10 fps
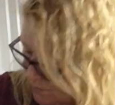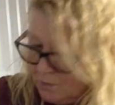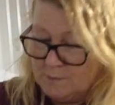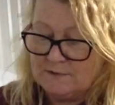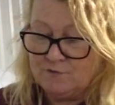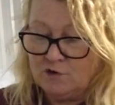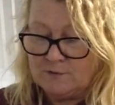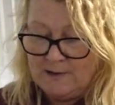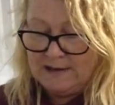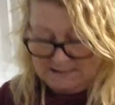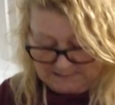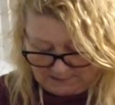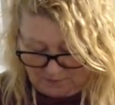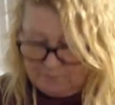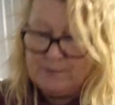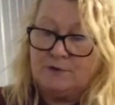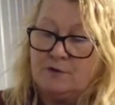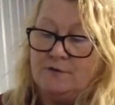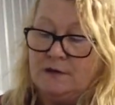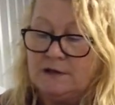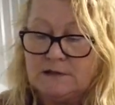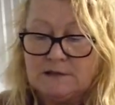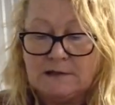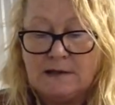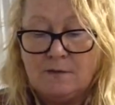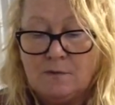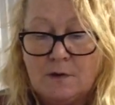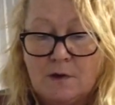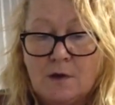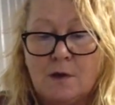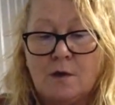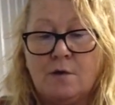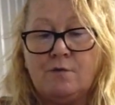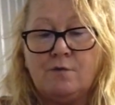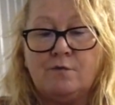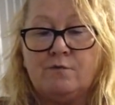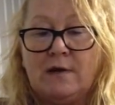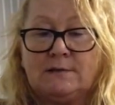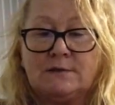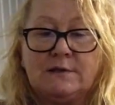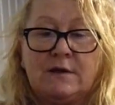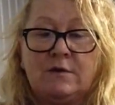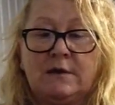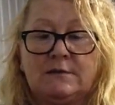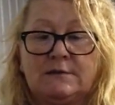Oops, I've knocked my elastic off, but I don't think I need it now. Right, so now you can